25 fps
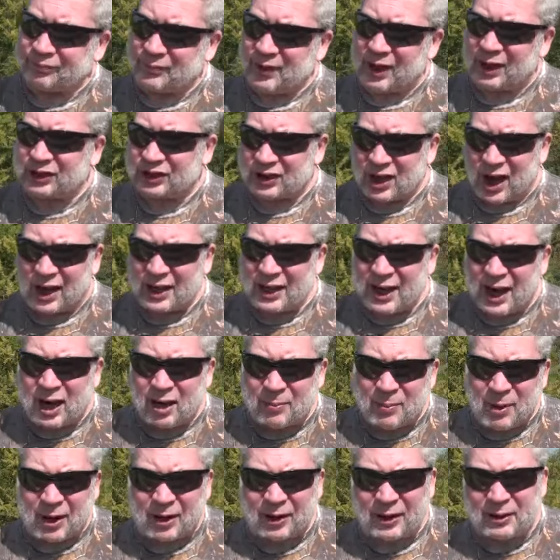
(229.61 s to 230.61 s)
it's not
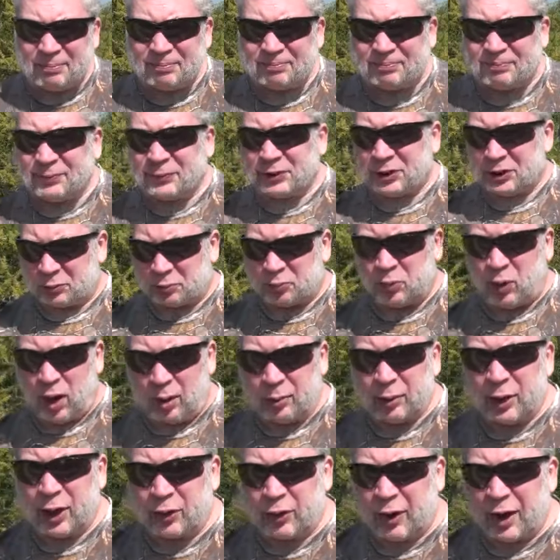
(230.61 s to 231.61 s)
Nannyberry, it's
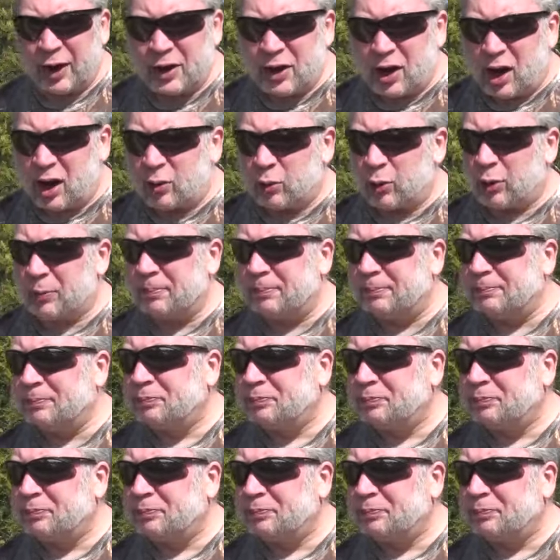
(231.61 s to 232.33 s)
probably gray dogwood.